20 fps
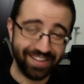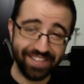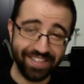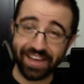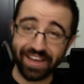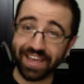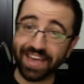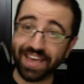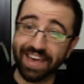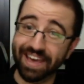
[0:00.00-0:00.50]

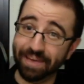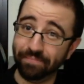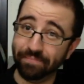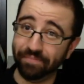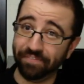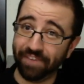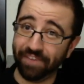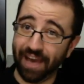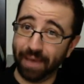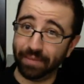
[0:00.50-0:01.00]
the
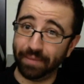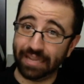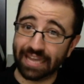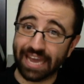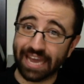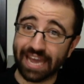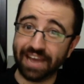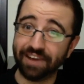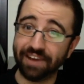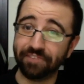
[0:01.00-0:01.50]
Kim
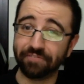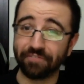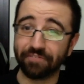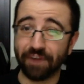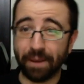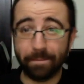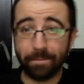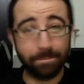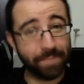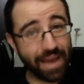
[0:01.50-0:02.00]
family
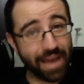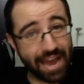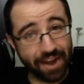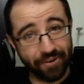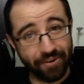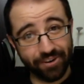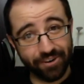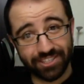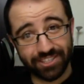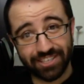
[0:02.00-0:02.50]
from
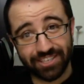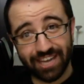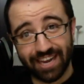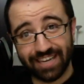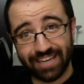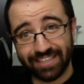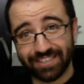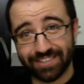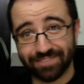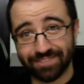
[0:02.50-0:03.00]

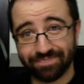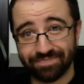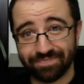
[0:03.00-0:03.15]
Parasite.